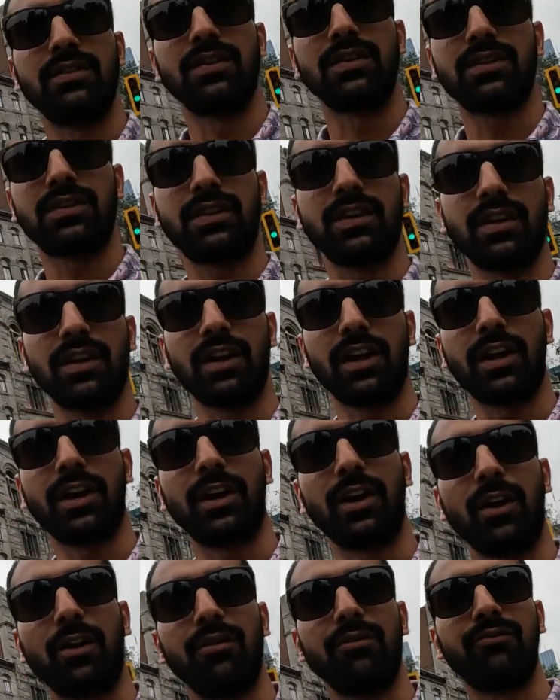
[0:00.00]
Just uh,
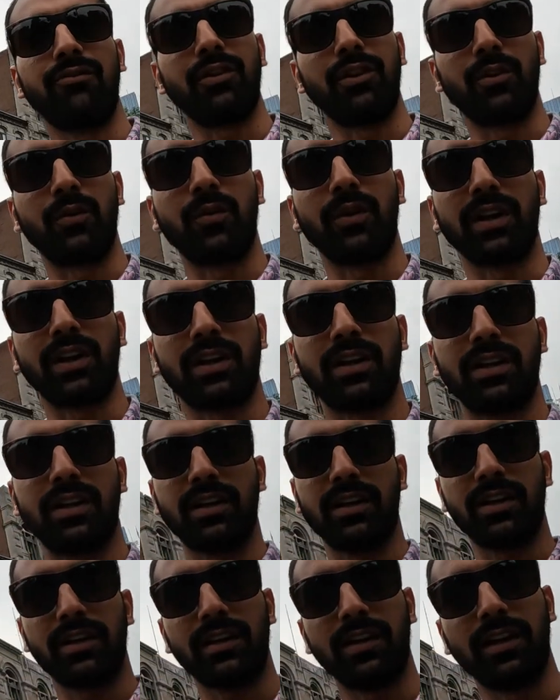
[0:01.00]
headed out for a quick
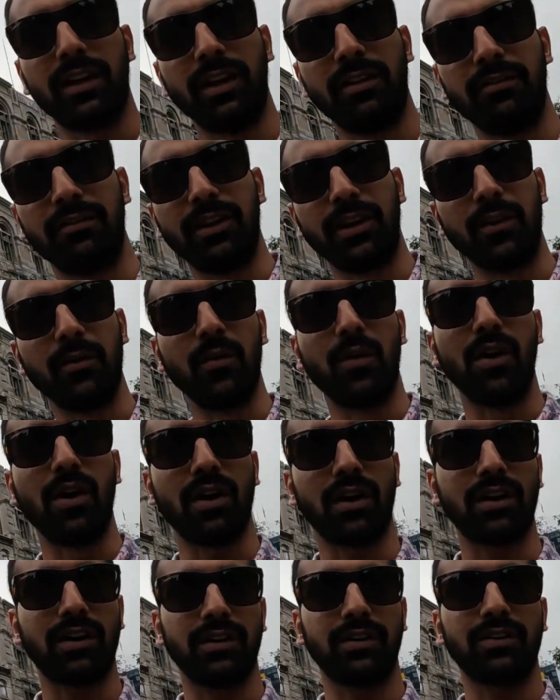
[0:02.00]
evening
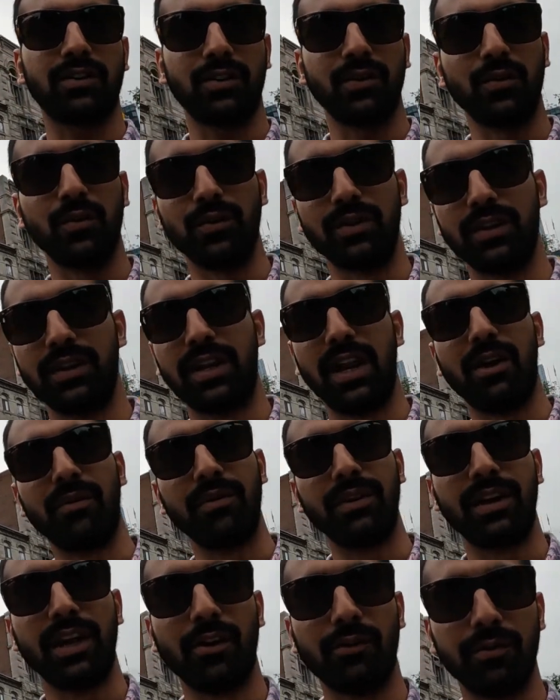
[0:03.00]
walk through the
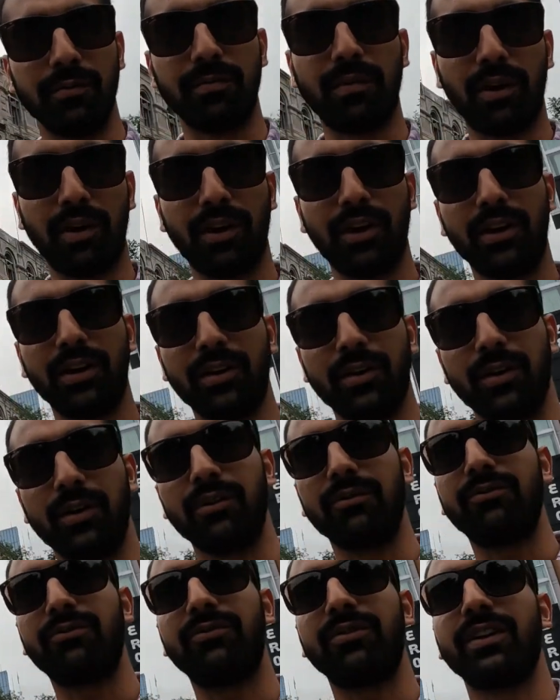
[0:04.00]
downtown part
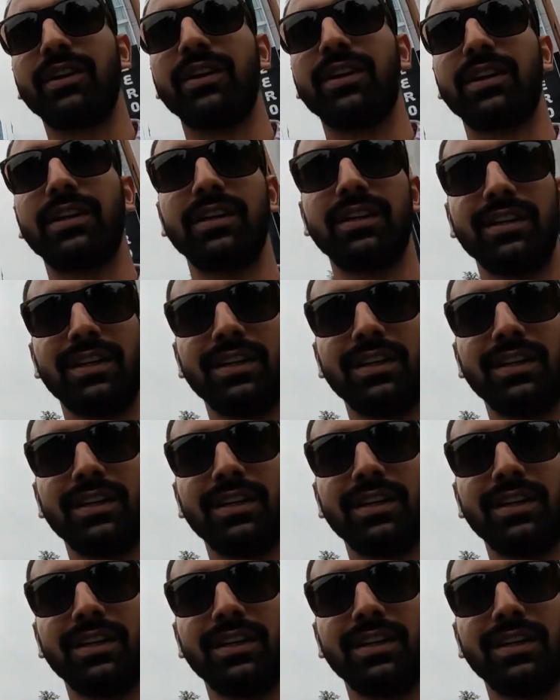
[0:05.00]
of uh,